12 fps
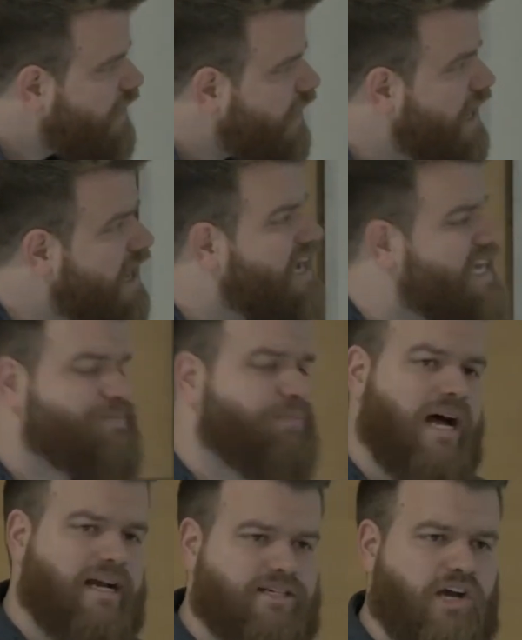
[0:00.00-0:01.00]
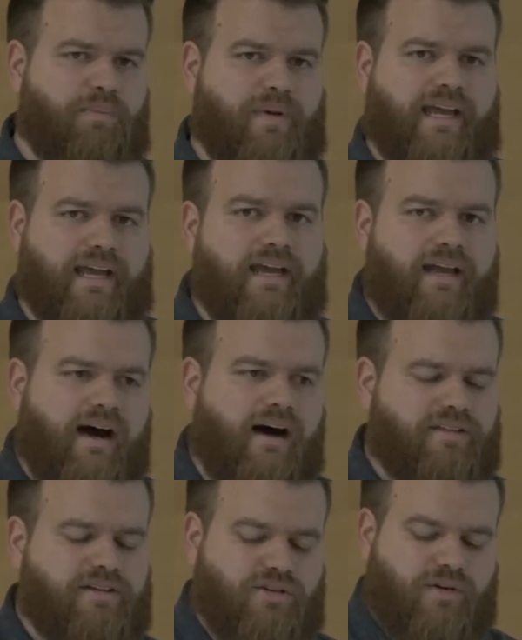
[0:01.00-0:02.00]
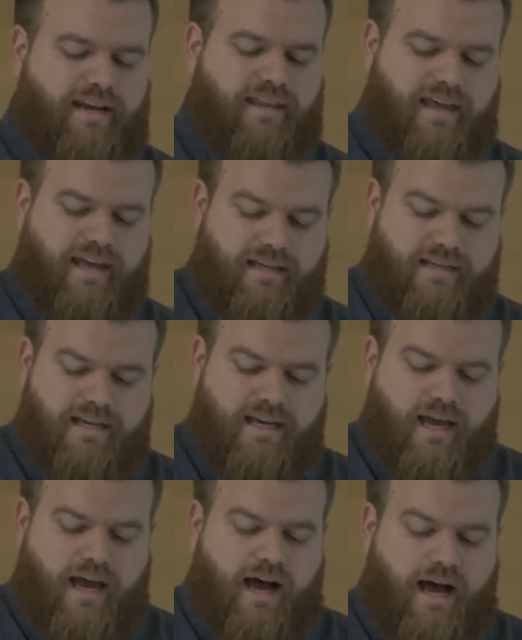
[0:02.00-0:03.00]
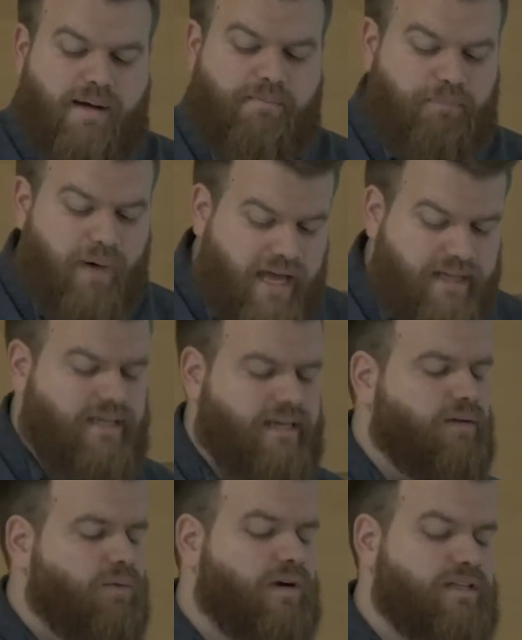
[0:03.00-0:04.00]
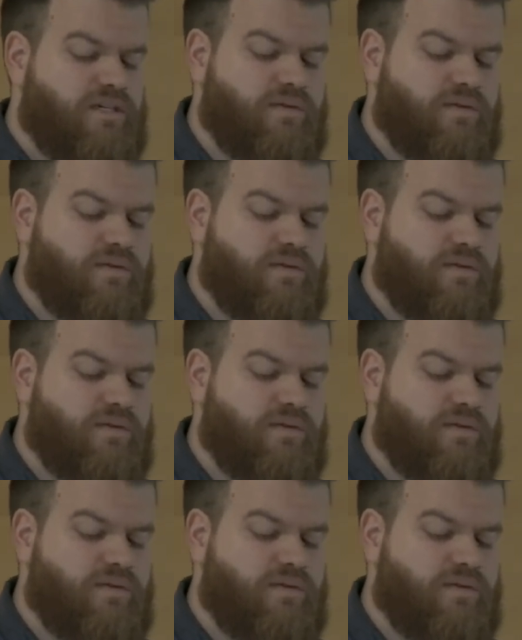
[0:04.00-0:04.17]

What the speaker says: It's block scoping, all those great things. But once you